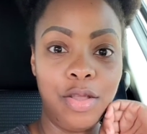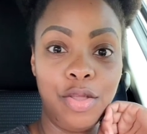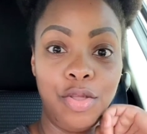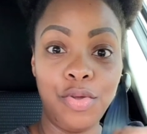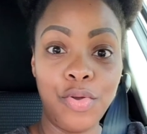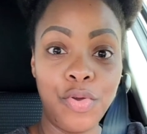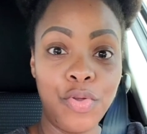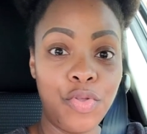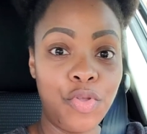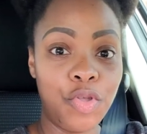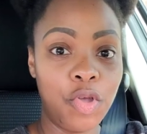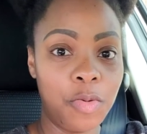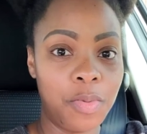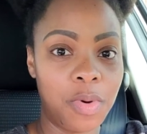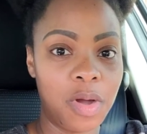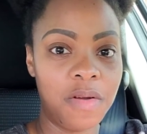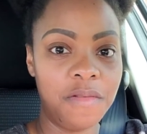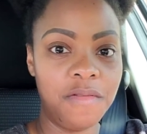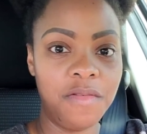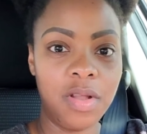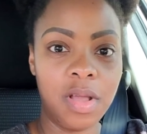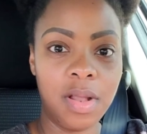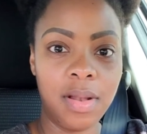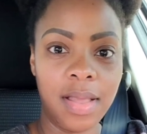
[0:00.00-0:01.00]
YouTube.
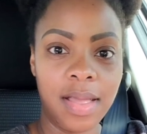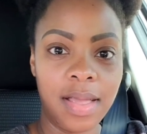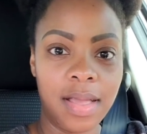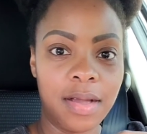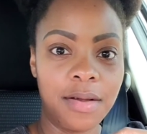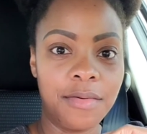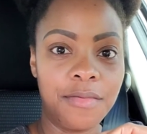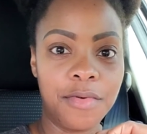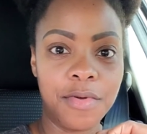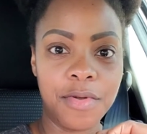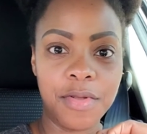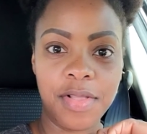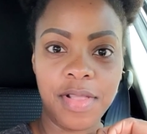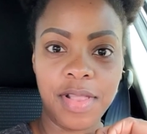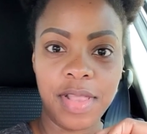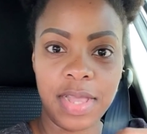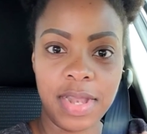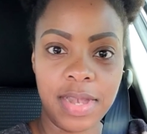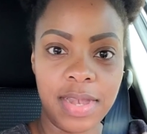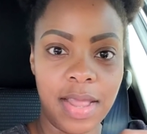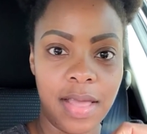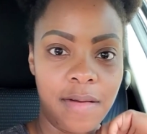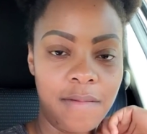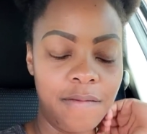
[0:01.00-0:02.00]
I've done like a real
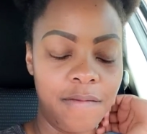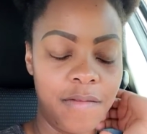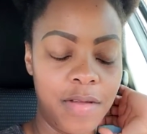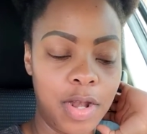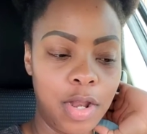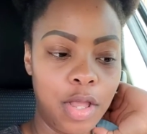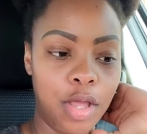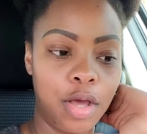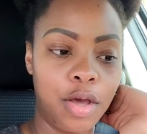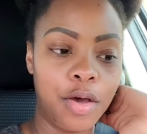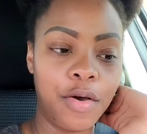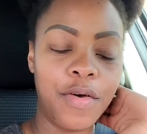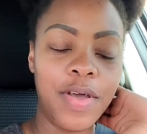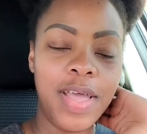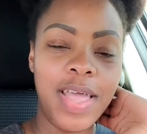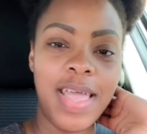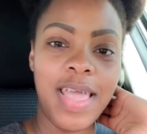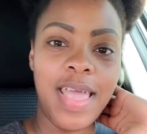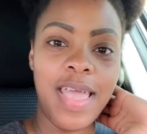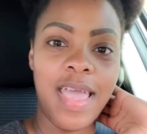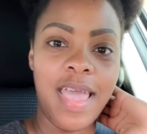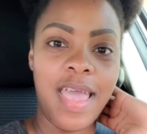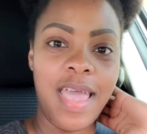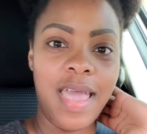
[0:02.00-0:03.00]
sit down video,
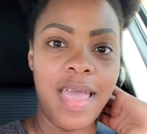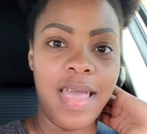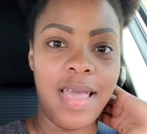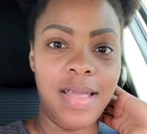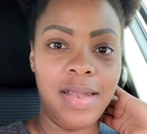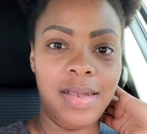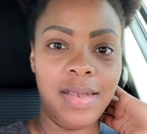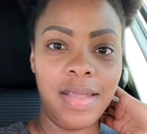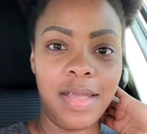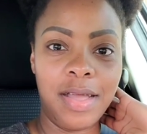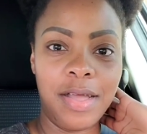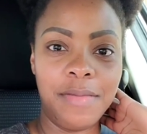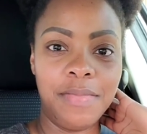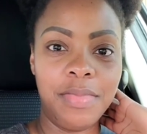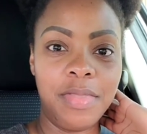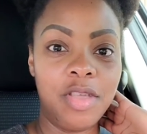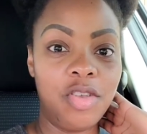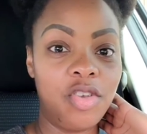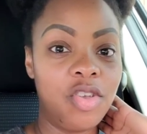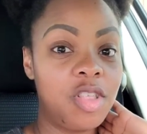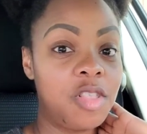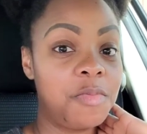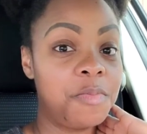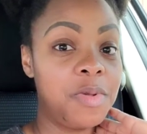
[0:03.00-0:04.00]
and um,
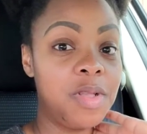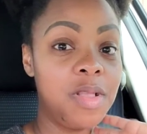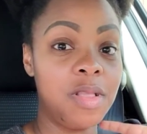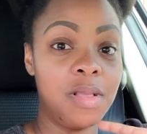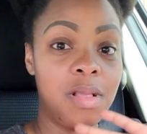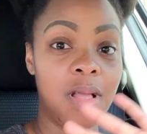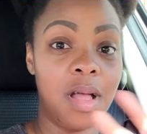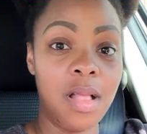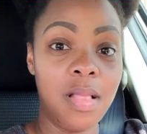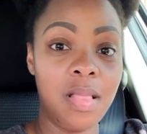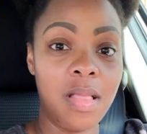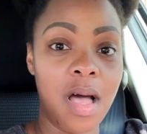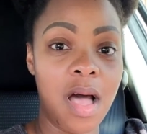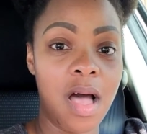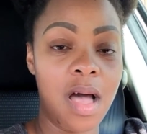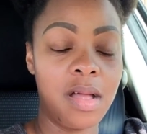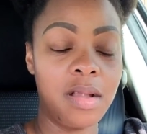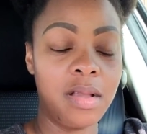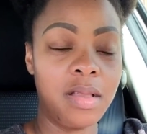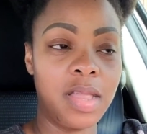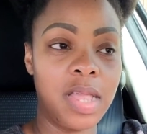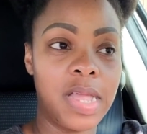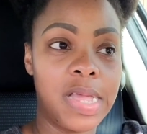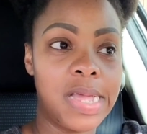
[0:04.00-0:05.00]
there's just been a
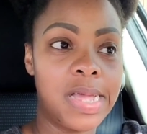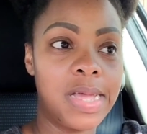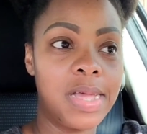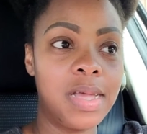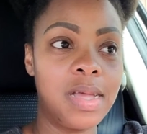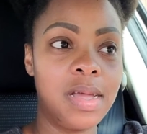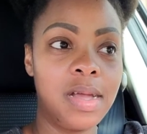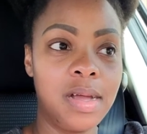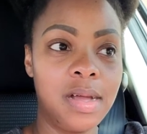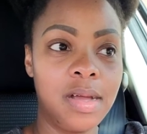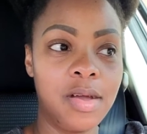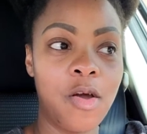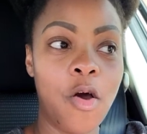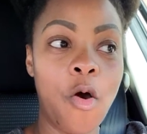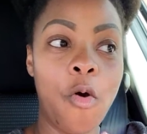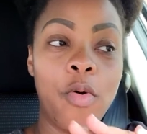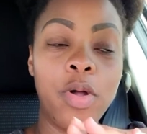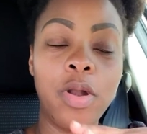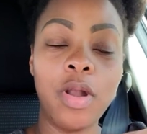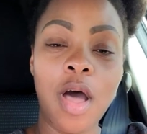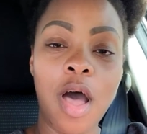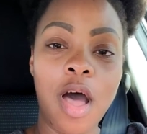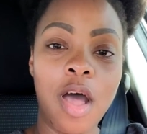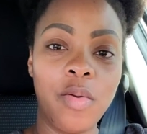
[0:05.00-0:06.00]
lot
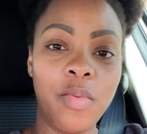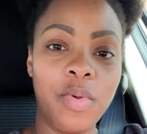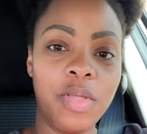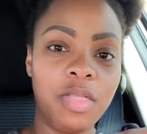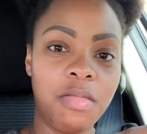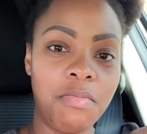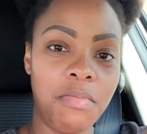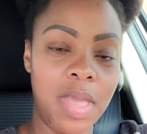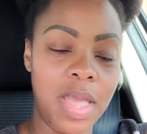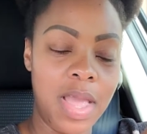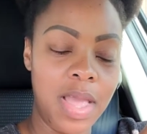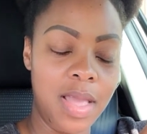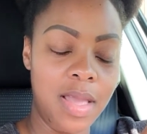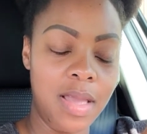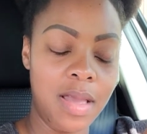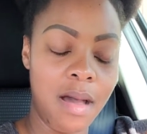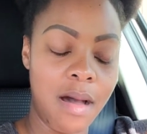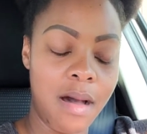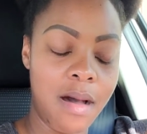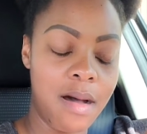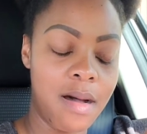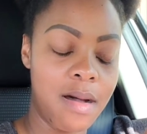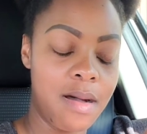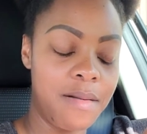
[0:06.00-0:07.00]
going on with me
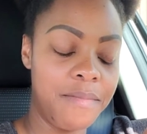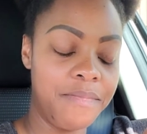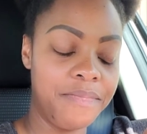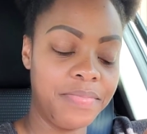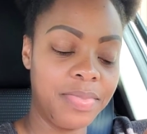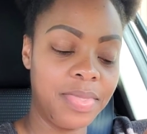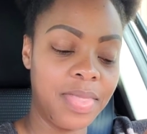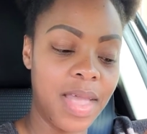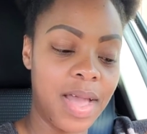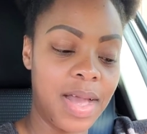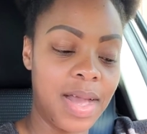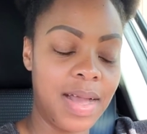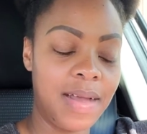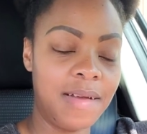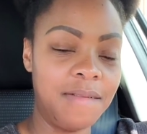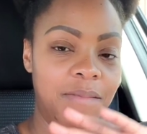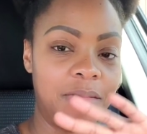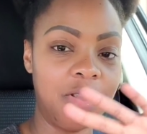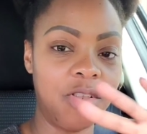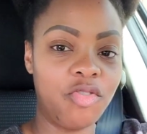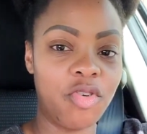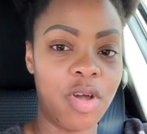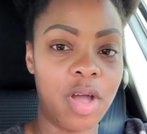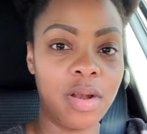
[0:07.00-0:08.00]
um, that I've
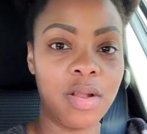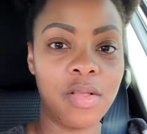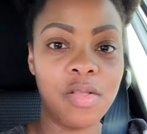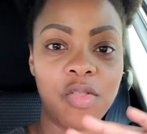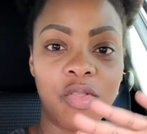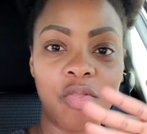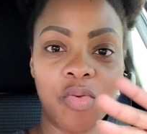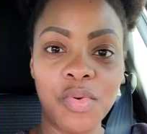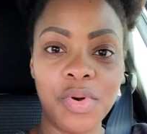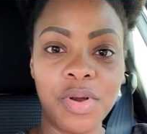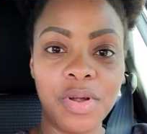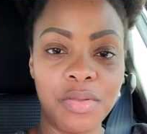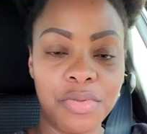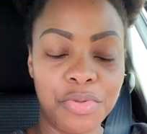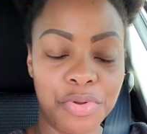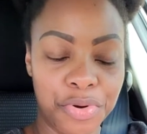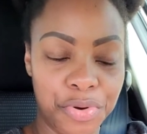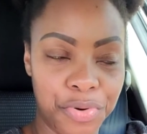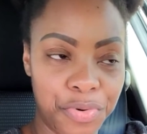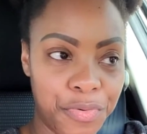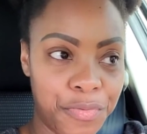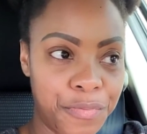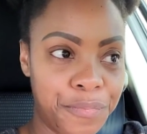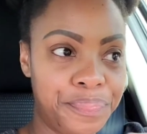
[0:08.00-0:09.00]
been trying to sort
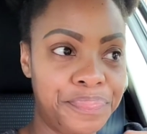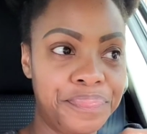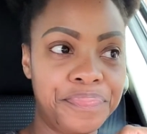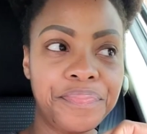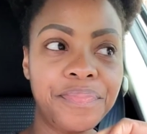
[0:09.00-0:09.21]
through,